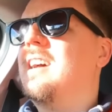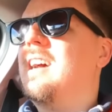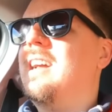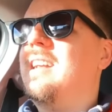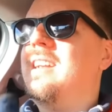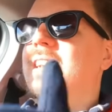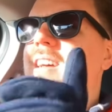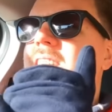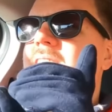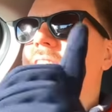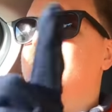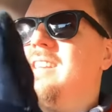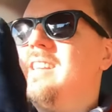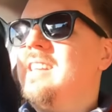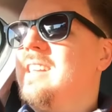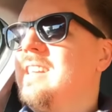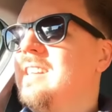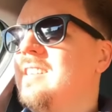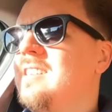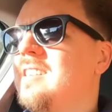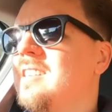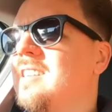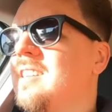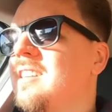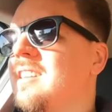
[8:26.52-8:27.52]
and I
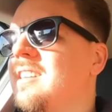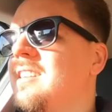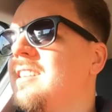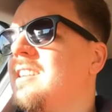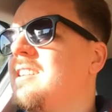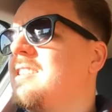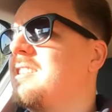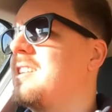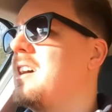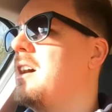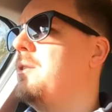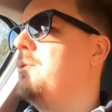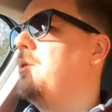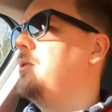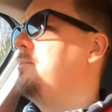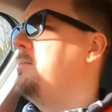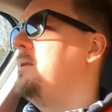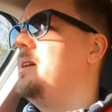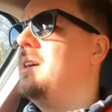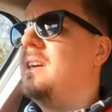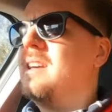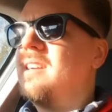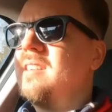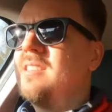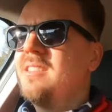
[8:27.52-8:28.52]
need this co-op
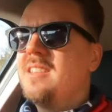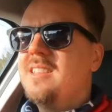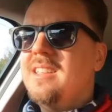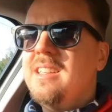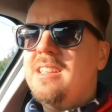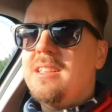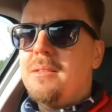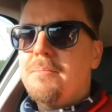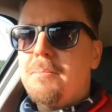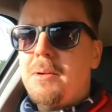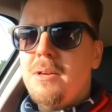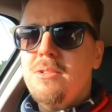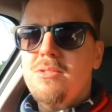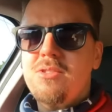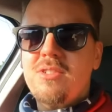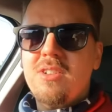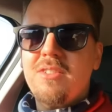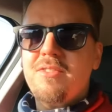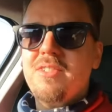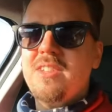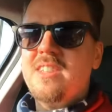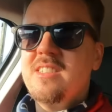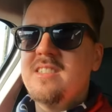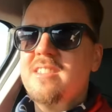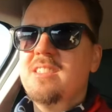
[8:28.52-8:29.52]
here because I need the post
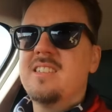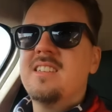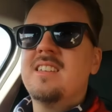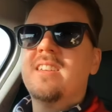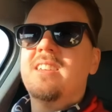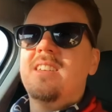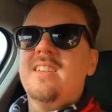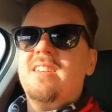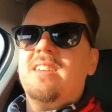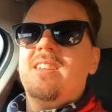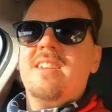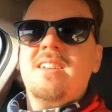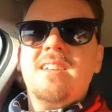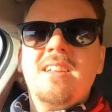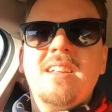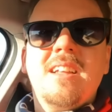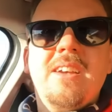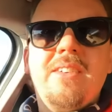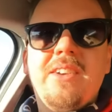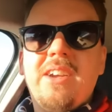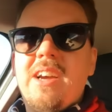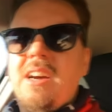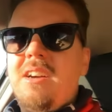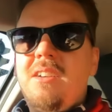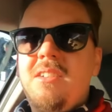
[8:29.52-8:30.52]
office.
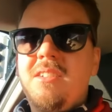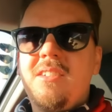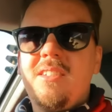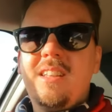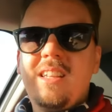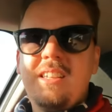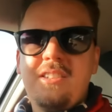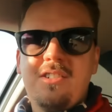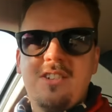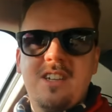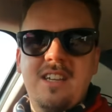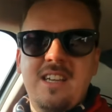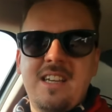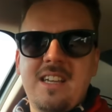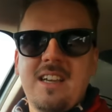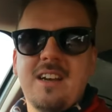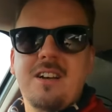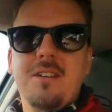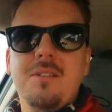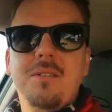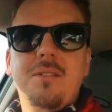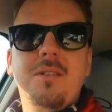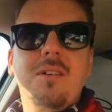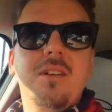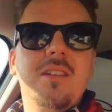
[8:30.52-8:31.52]
There we go. It's literally
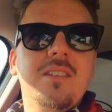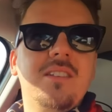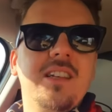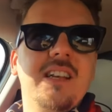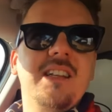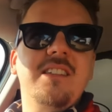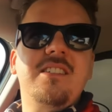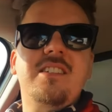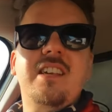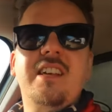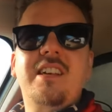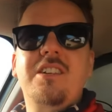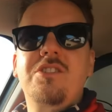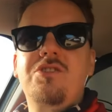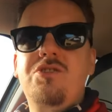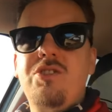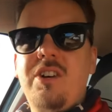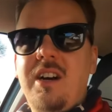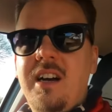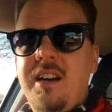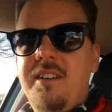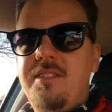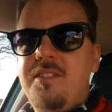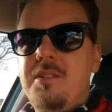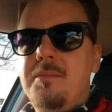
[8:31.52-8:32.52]
ten second
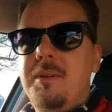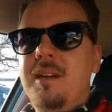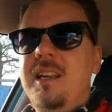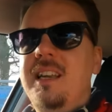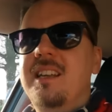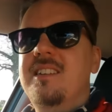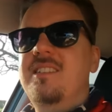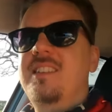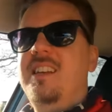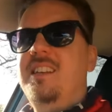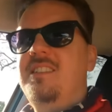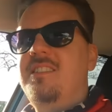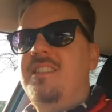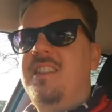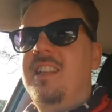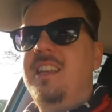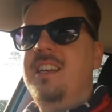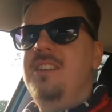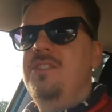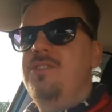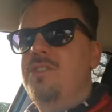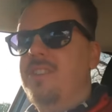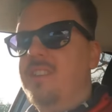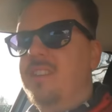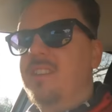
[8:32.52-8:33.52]
drive to my next
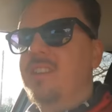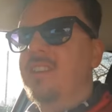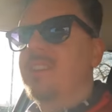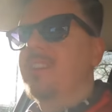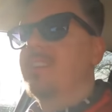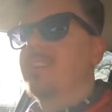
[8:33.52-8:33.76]
destination.